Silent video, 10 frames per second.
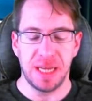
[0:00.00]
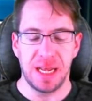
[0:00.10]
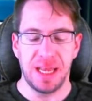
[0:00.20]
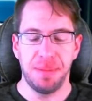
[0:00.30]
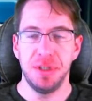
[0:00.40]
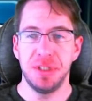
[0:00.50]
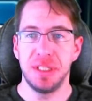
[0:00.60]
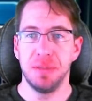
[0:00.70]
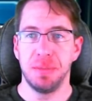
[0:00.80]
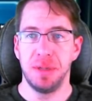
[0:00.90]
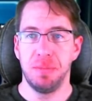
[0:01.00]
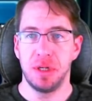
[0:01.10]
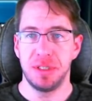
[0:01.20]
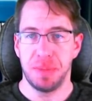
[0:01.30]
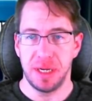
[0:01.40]
I am using the Blood
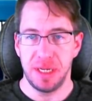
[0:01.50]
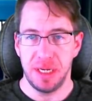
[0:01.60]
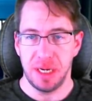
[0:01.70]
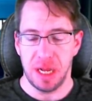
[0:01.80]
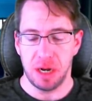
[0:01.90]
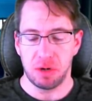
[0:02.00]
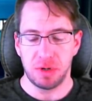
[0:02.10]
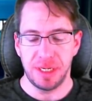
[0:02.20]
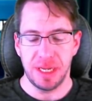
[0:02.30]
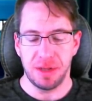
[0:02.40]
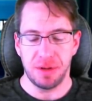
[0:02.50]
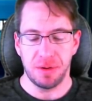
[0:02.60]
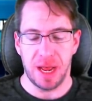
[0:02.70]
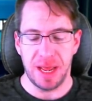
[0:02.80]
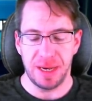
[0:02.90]
Maw's Bite. Right
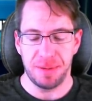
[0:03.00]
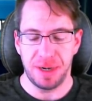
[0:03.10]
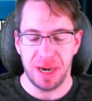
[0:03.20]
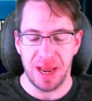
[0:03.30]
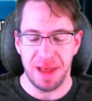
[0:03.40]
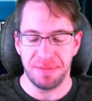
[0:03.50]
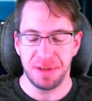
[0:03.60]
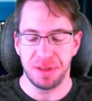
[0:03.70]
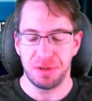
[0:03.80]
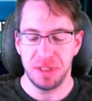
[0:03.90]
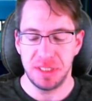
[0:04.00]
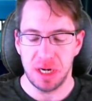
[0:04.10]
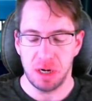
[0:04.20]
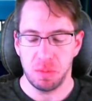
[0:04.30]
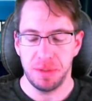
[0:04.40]
now, I have a
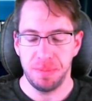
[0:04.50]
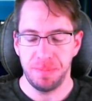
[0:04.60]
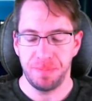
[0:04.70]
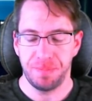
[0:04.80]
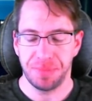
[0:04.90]
3-star one.